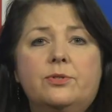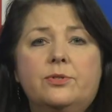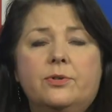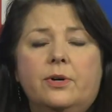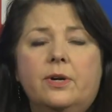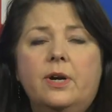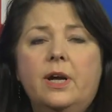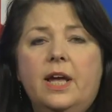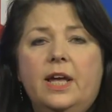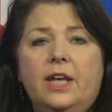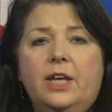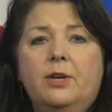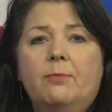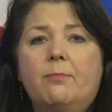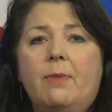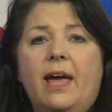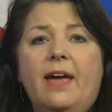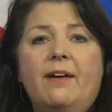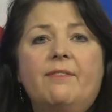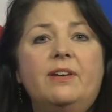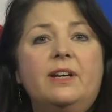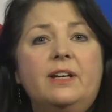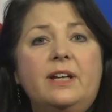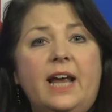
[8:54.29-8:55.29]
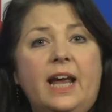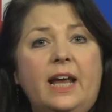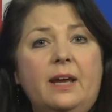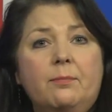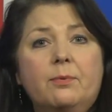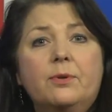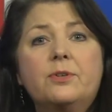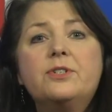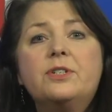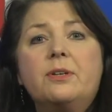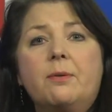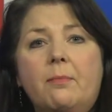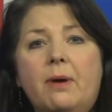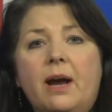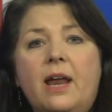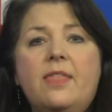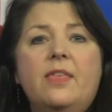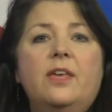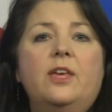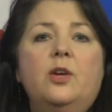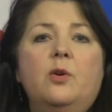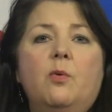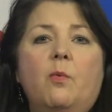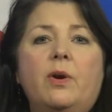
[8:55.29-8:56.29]
or you may have a neighbor, somebody
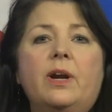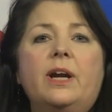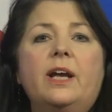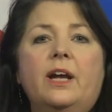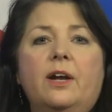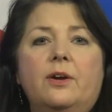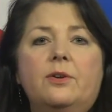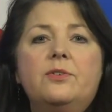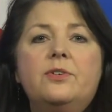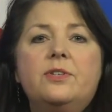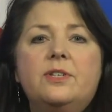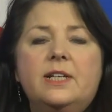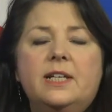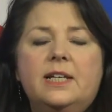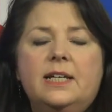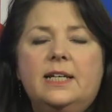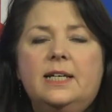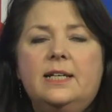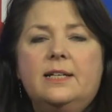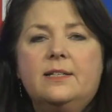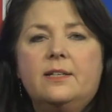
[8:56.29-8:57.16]
that you want to go see.